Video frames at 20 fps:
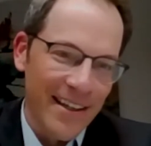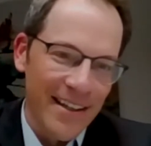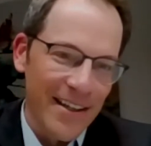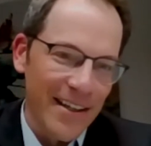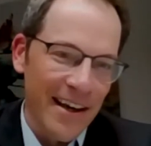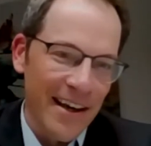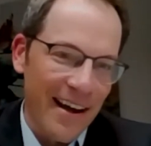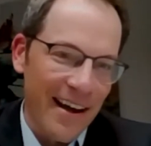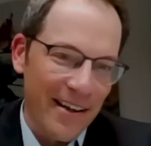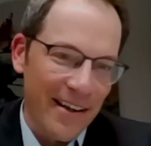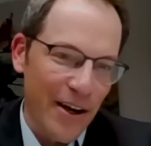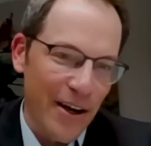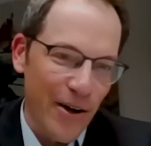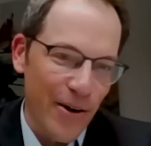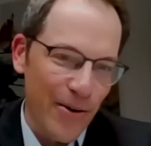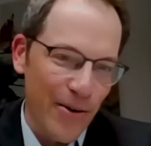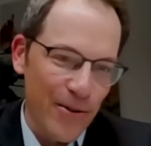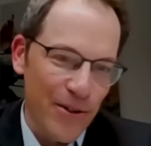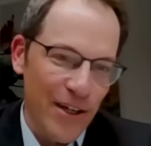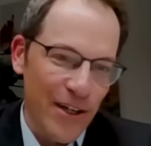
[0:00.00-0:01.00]
you got to
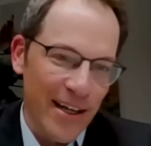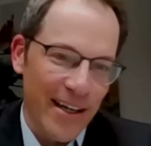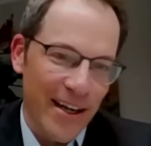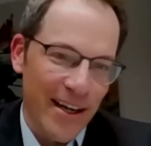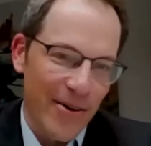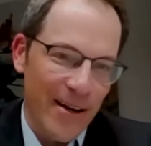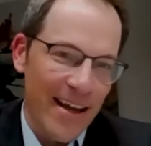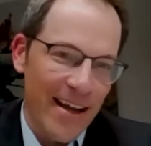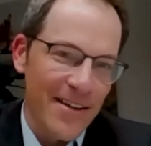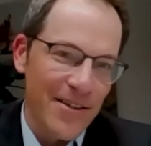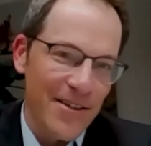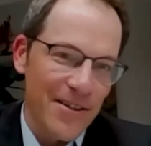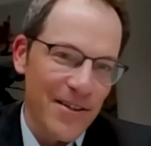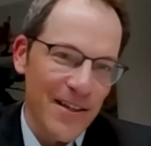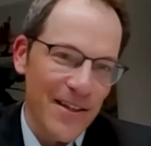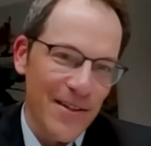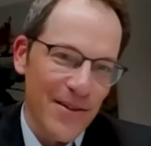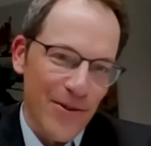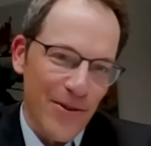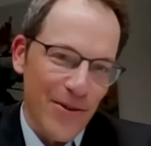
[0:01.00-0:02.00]
go check out
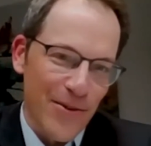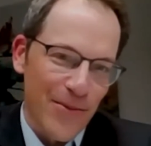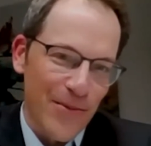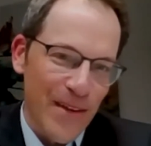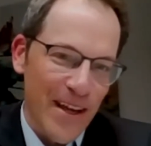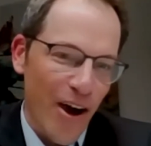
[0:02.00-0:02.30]
Agency Zoom.